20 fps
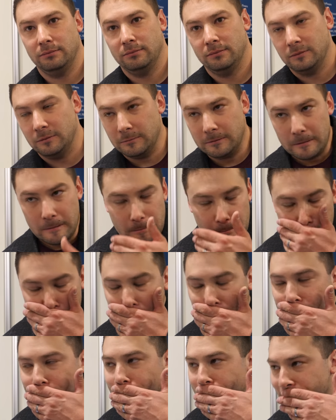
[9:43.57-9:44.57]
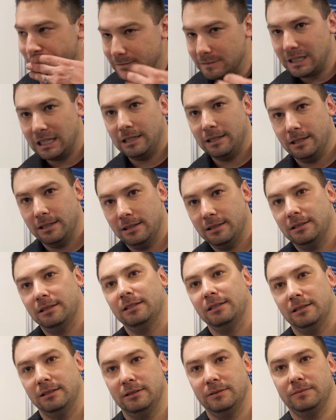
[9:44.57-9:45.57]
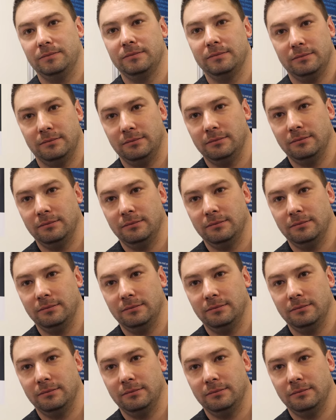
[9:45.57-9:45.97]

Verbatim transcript: the whole, what's called